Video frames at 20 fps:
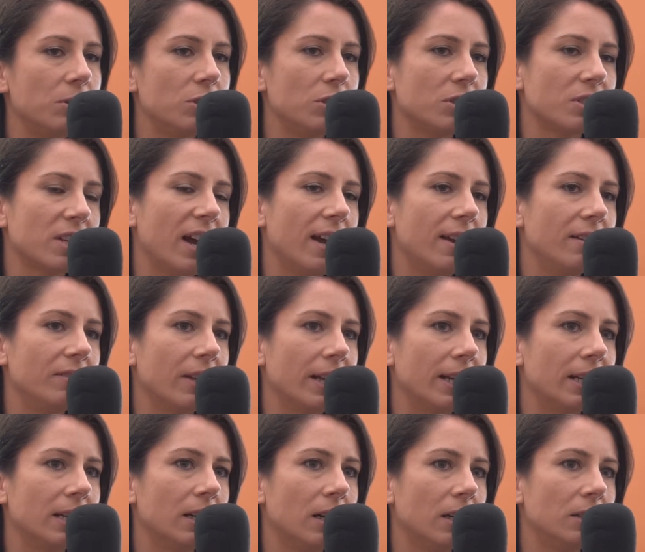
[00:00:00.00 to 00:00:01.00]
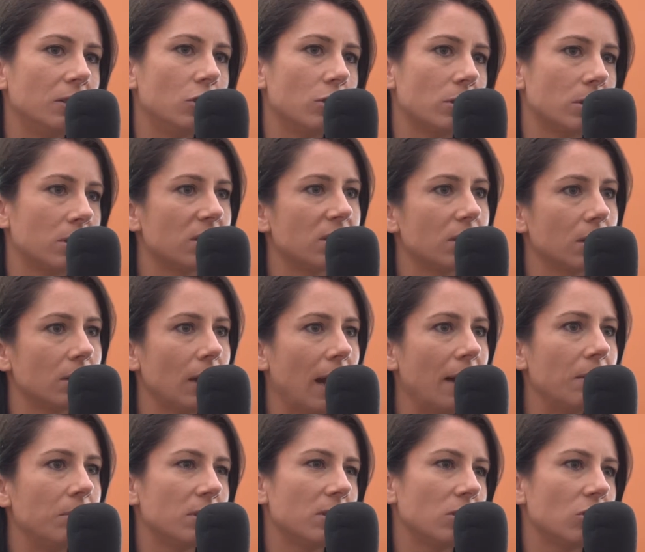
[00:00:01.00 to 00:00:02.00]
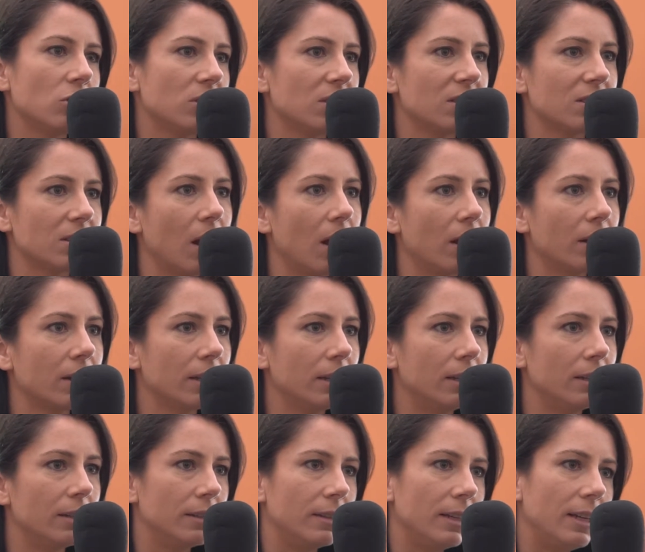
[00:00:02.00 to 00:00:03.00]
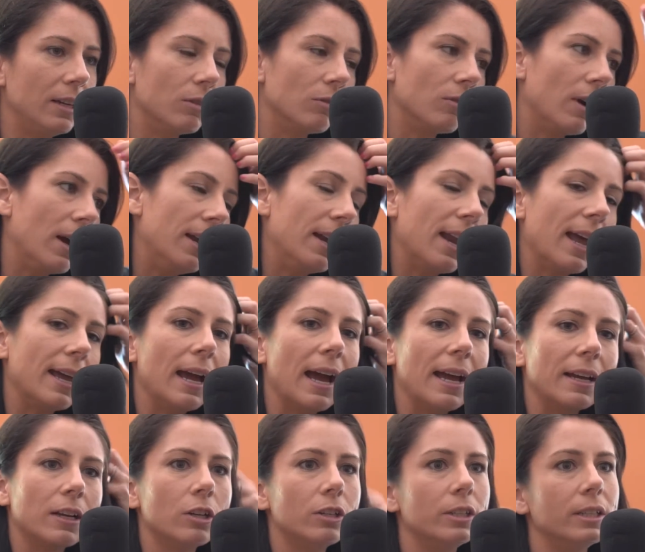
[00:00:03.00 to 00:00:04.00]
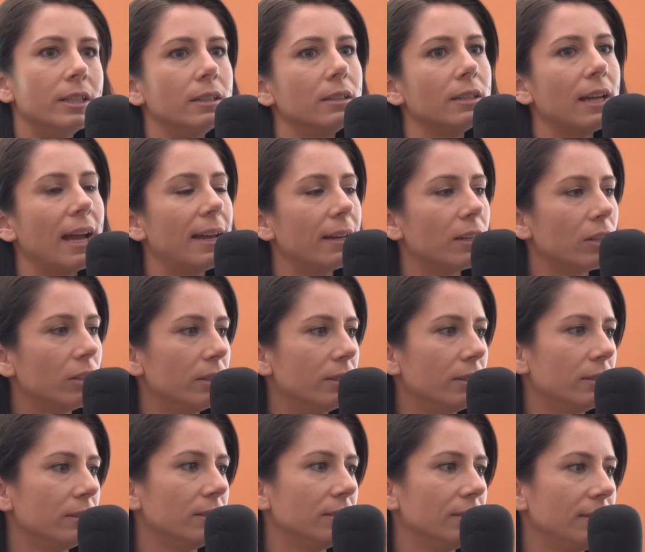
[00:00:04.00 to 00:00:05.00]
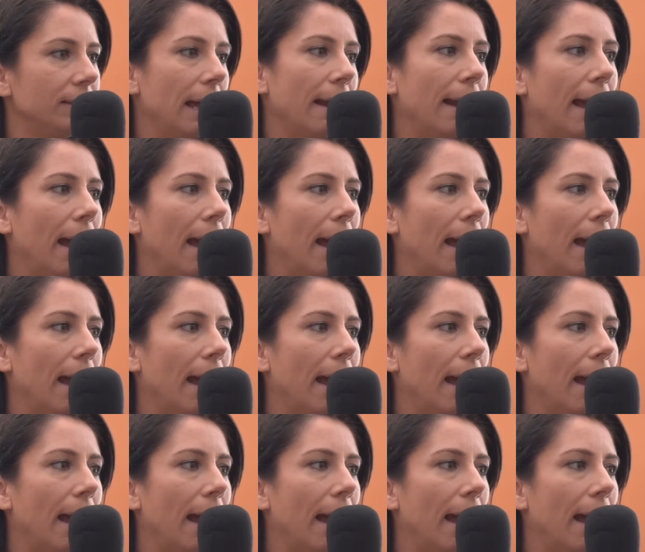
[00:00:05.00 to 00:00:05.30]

was just kind of like just I was just stuck in yeah. a in a rut, and I I couldn't I couldn't get